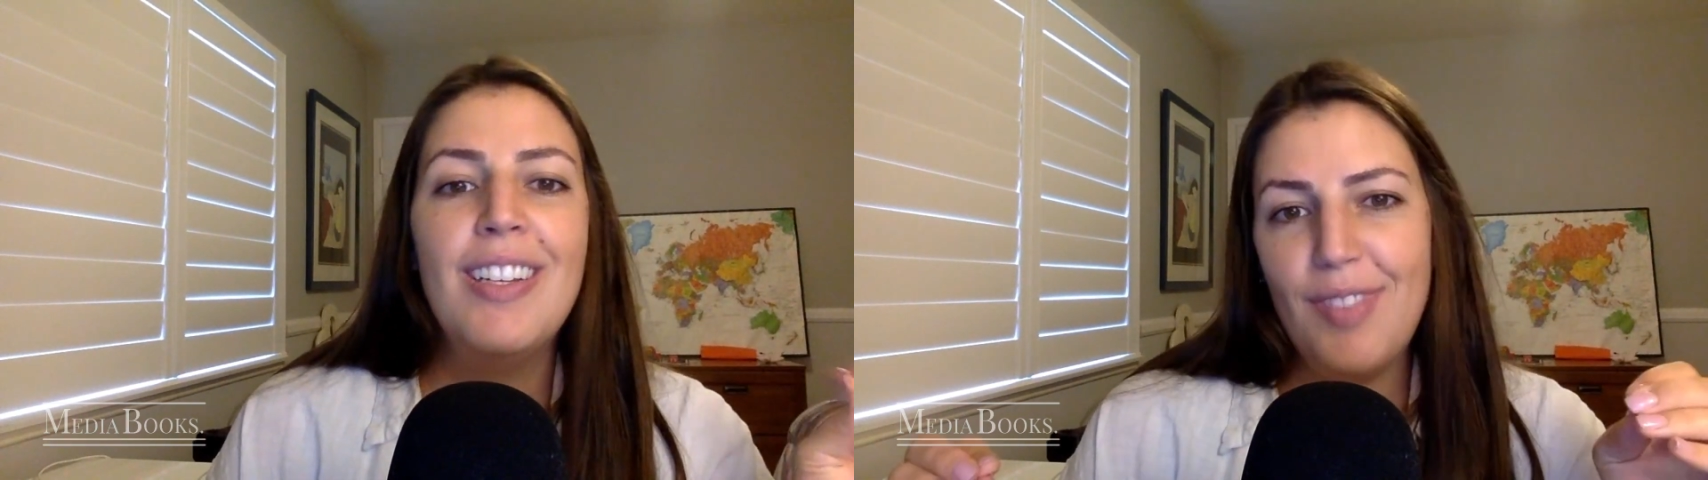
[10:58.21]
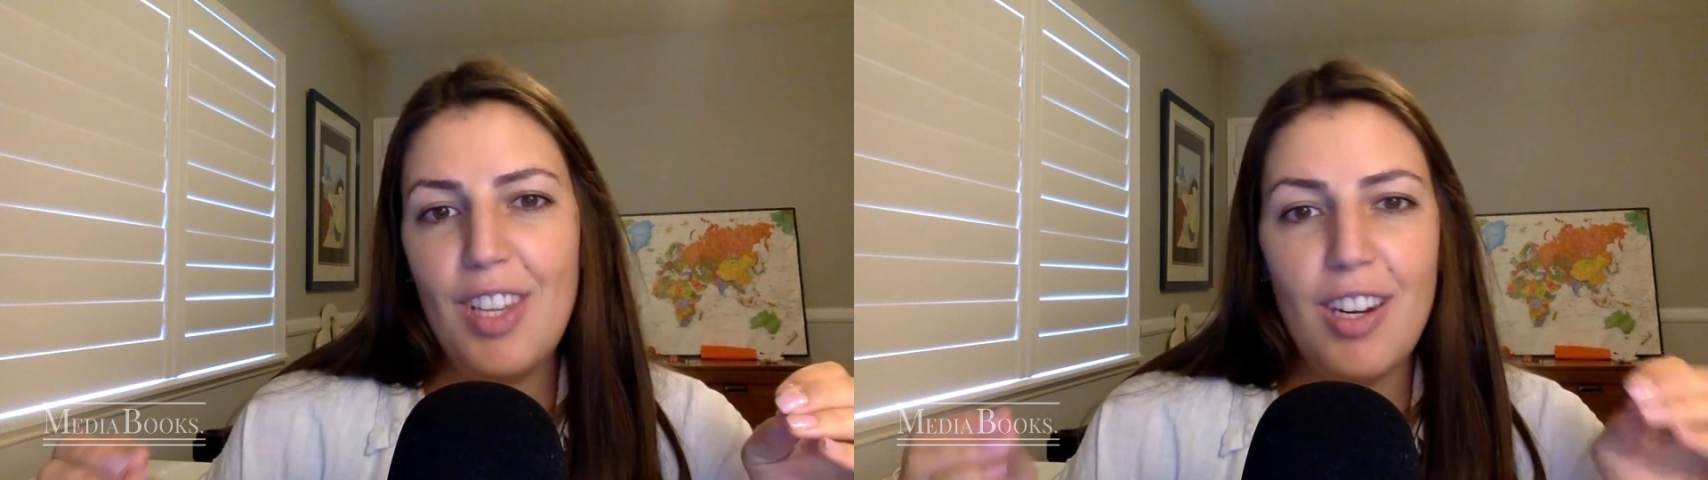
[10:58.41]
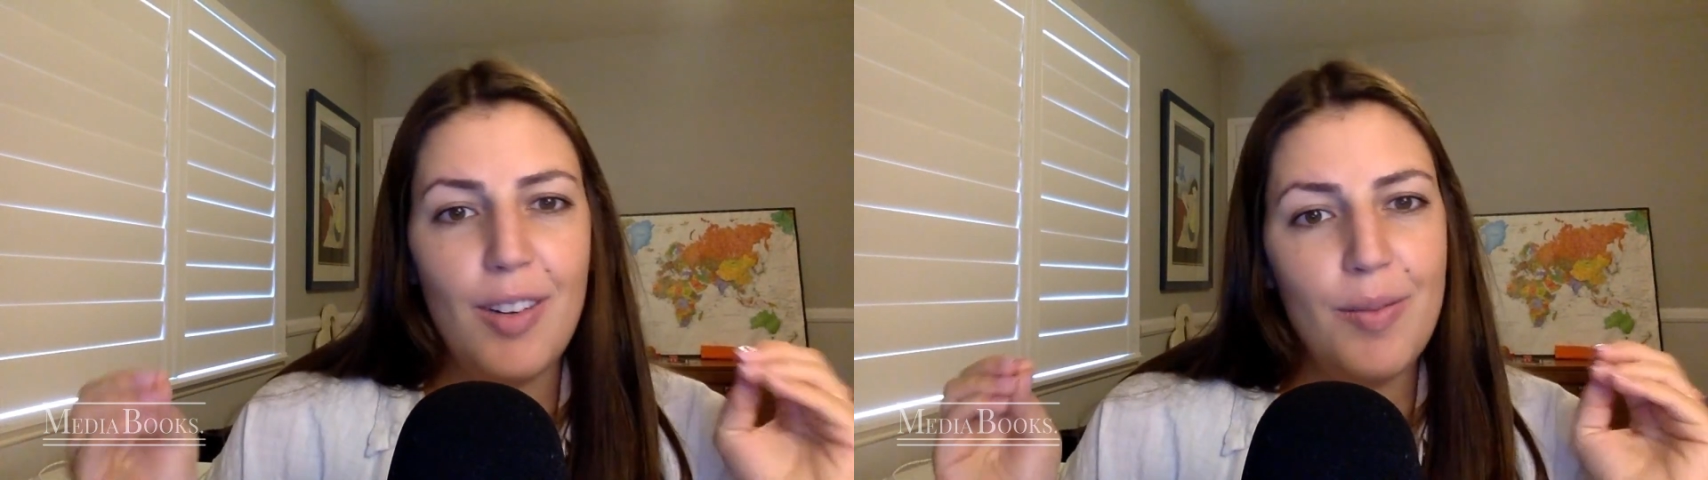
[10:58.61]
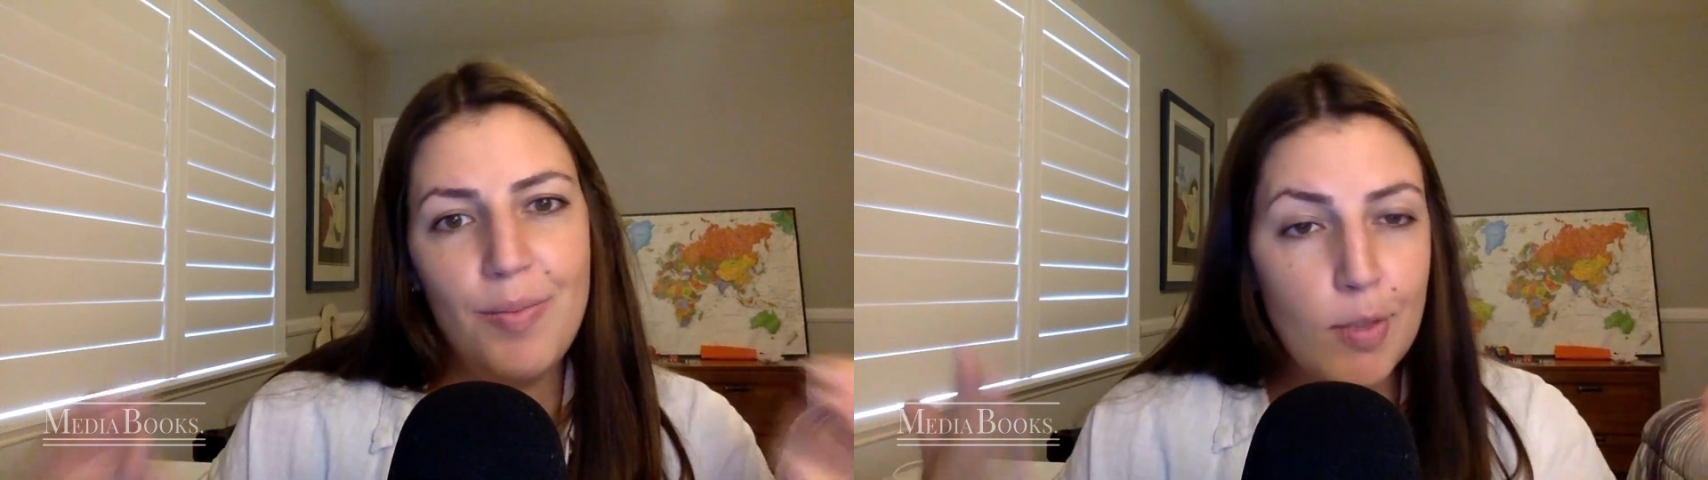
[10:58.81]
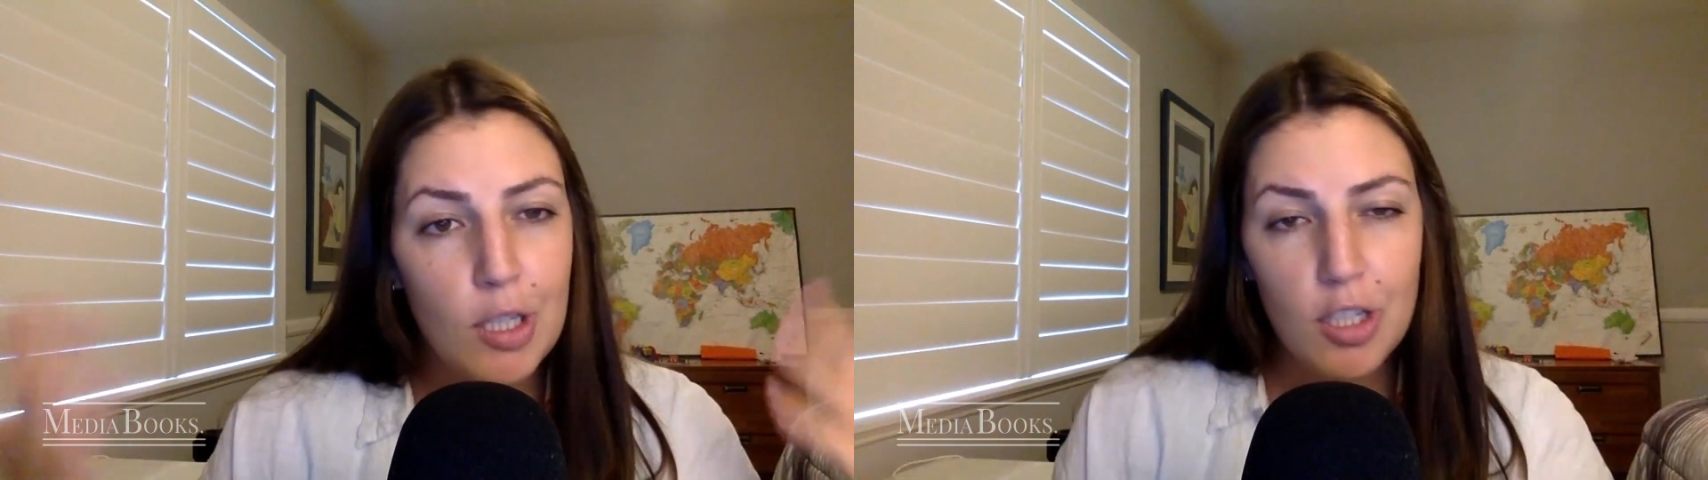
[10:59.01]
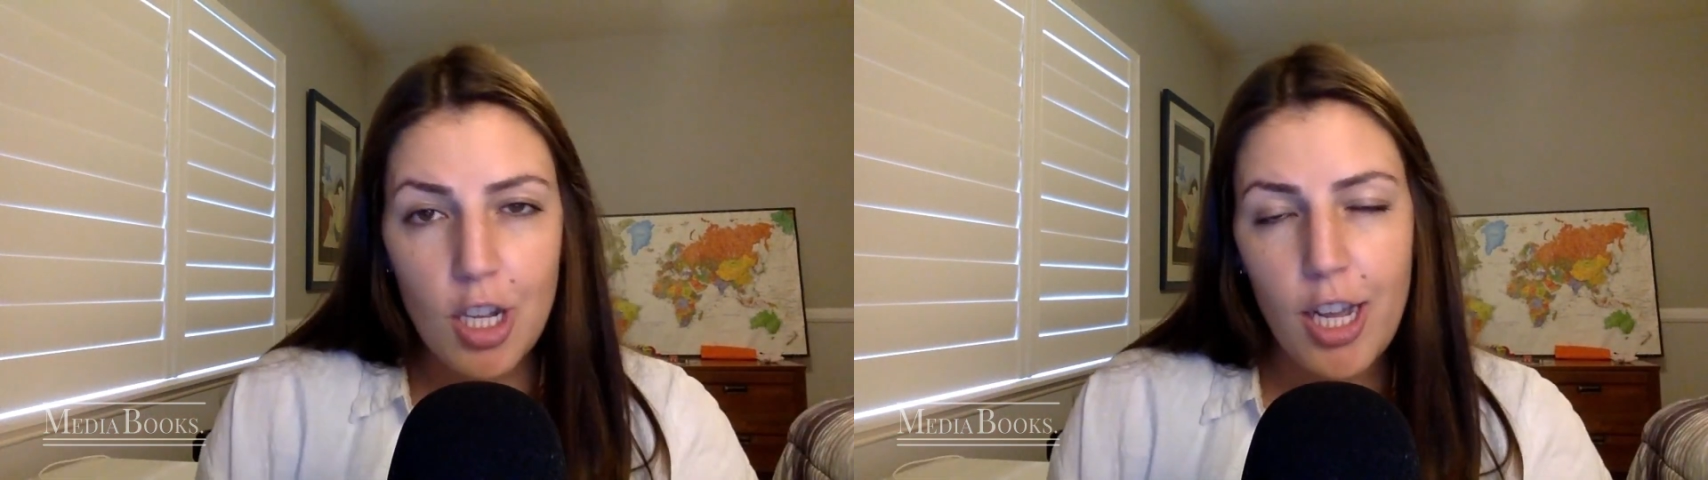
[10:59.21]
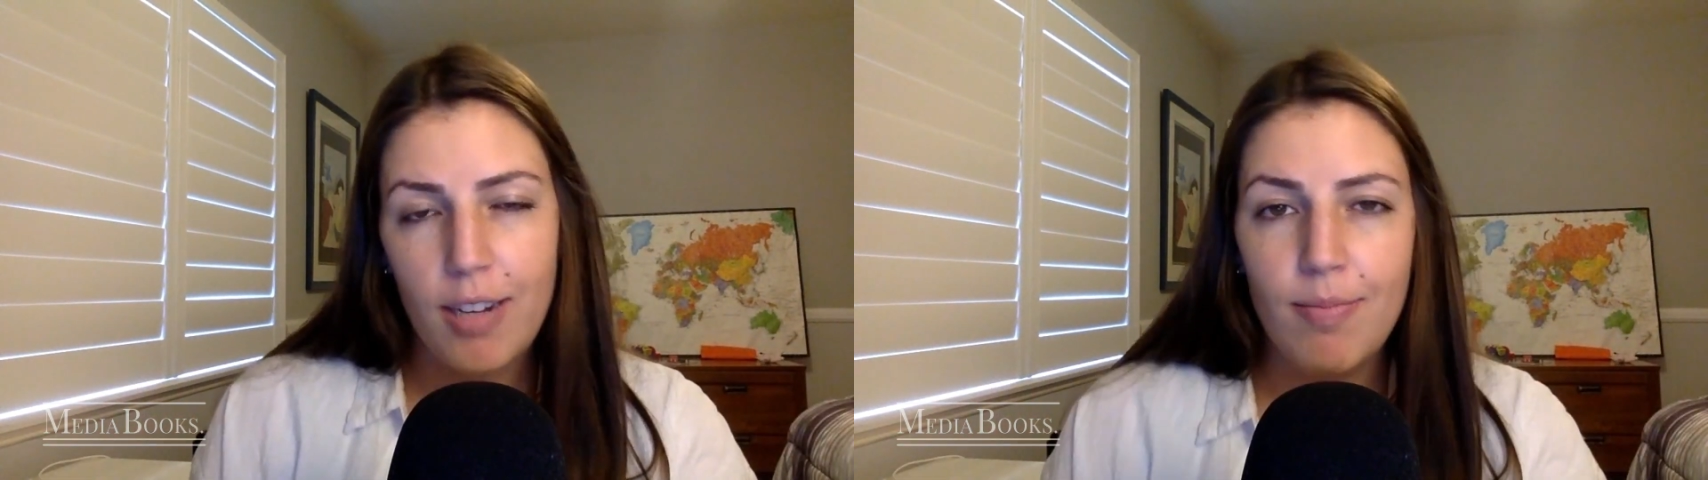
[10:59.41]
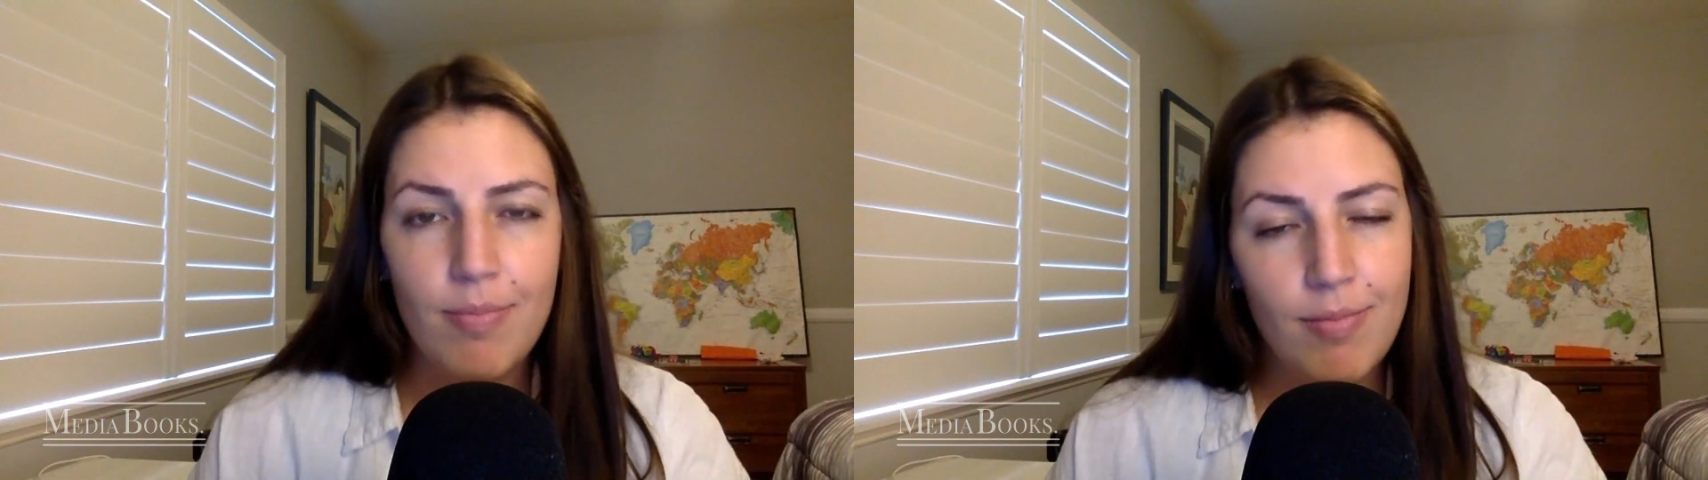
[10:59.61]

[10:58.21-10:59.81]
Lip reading: You know, this is good,